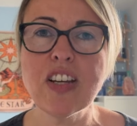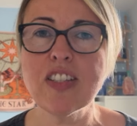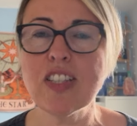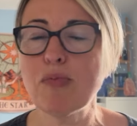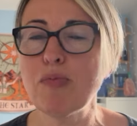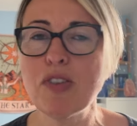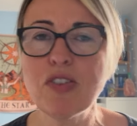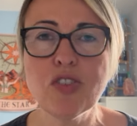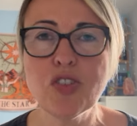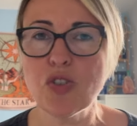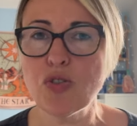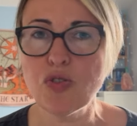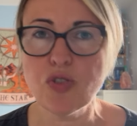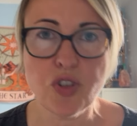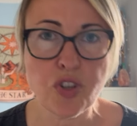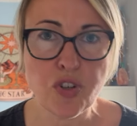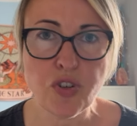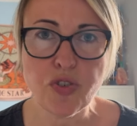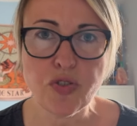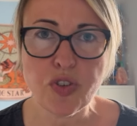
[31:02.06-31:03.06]
a spiritual
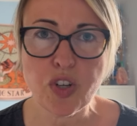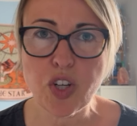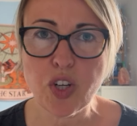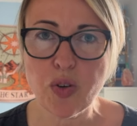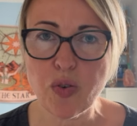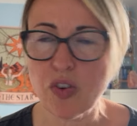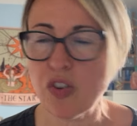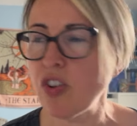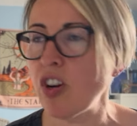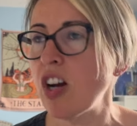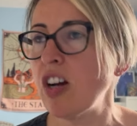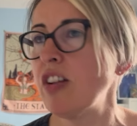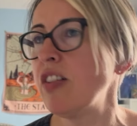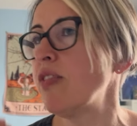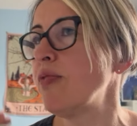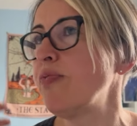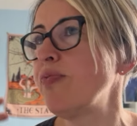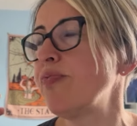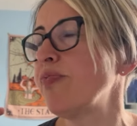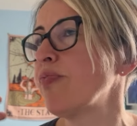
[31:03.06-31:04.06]
guru or
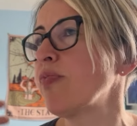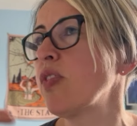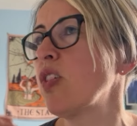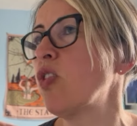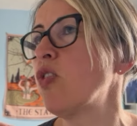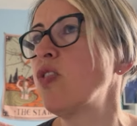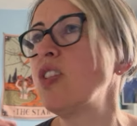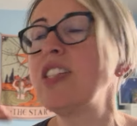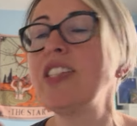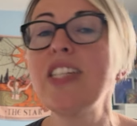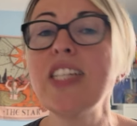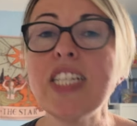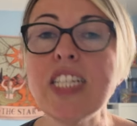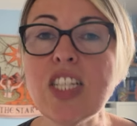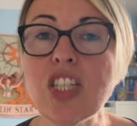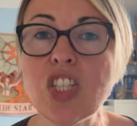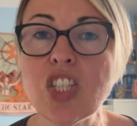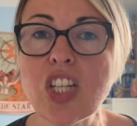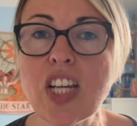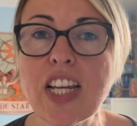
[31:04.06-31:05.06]
a or a
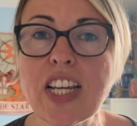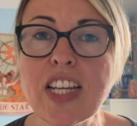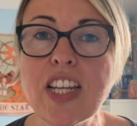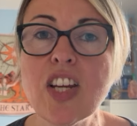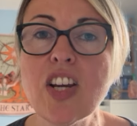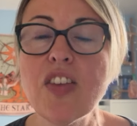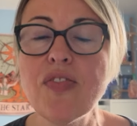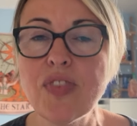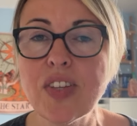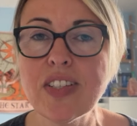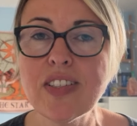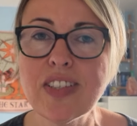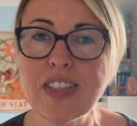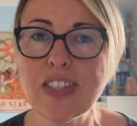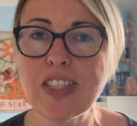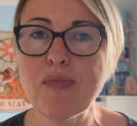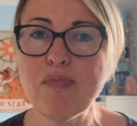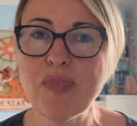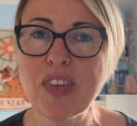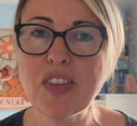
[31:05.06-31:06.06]
teaching. You know, this is
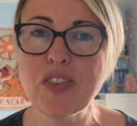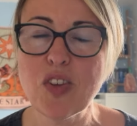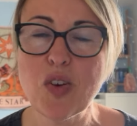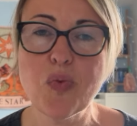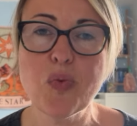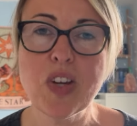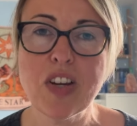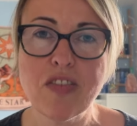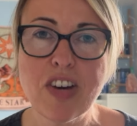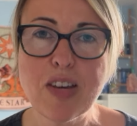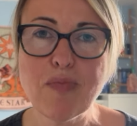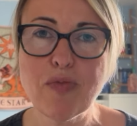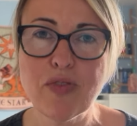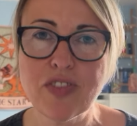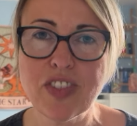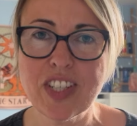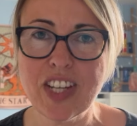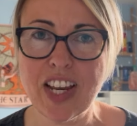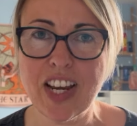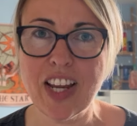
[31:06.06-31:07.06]
something that we're able
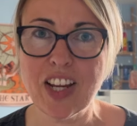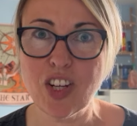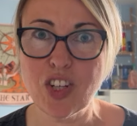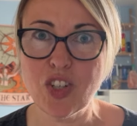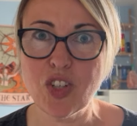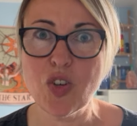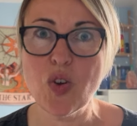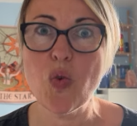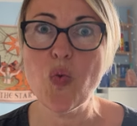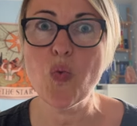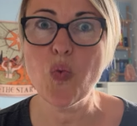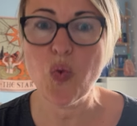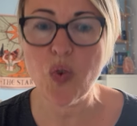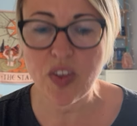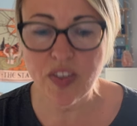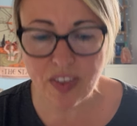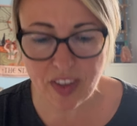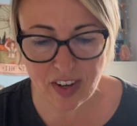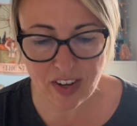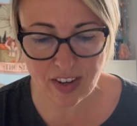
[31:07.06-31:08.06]
to connect to
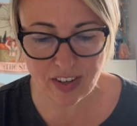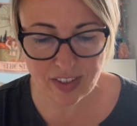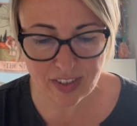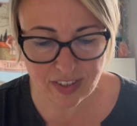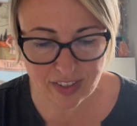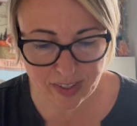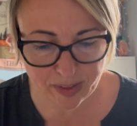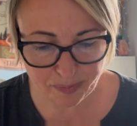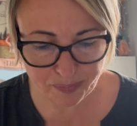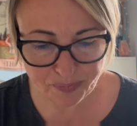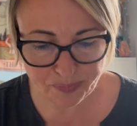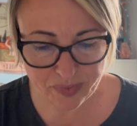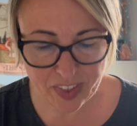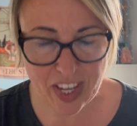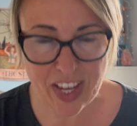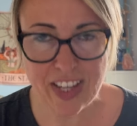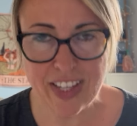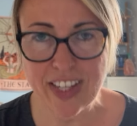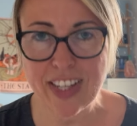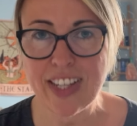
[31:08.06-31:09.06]
within us
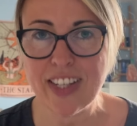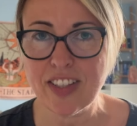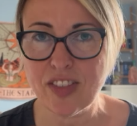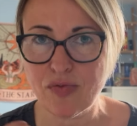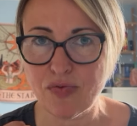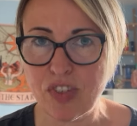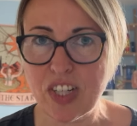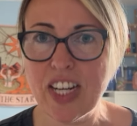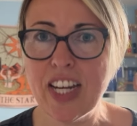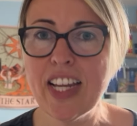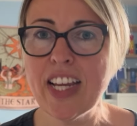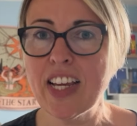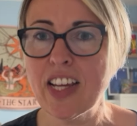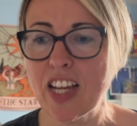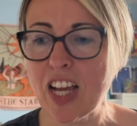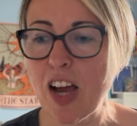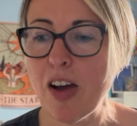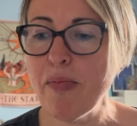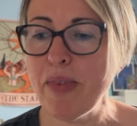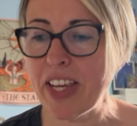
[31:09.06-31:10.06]
and it is really
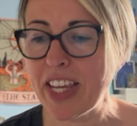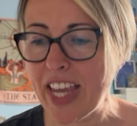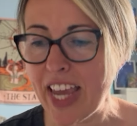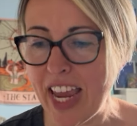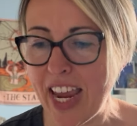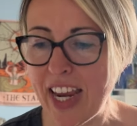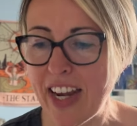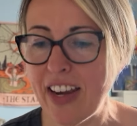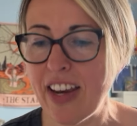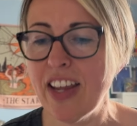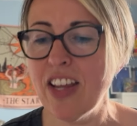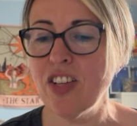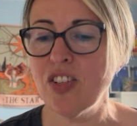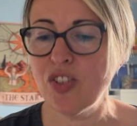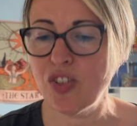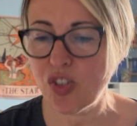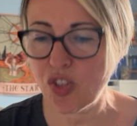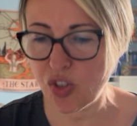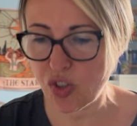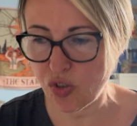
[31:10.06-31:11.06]
coming in
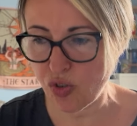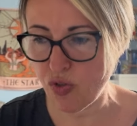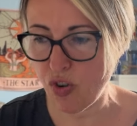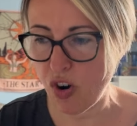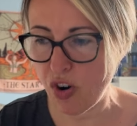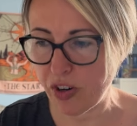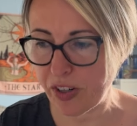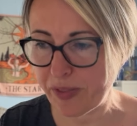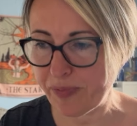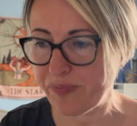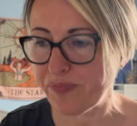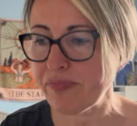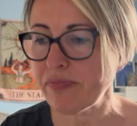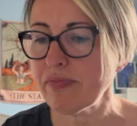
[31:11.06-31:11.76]
strong.